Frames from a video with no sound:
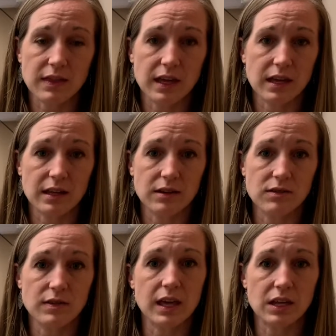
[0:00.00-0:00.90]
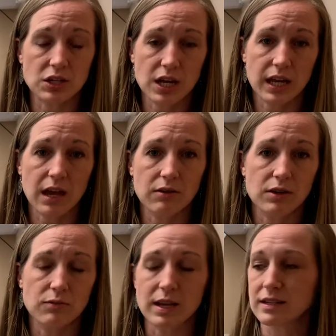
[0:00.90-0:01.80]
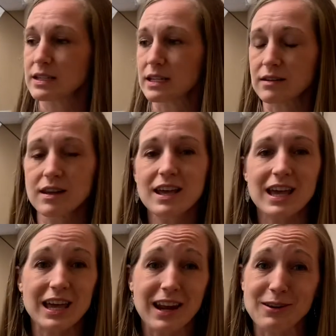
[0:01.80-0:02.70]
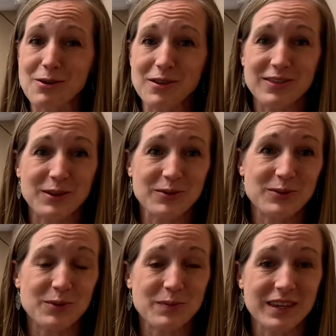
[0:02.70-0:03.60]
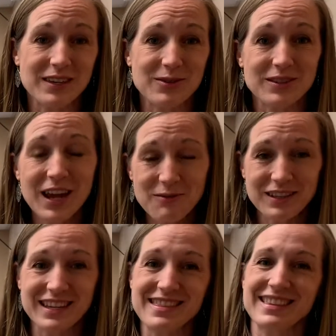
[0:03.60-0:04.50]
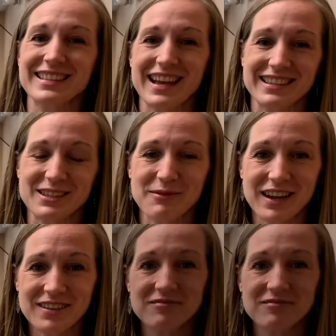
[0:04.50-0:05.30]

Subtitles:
they can check out and rent, and I know that those will be used heavily in this class as well.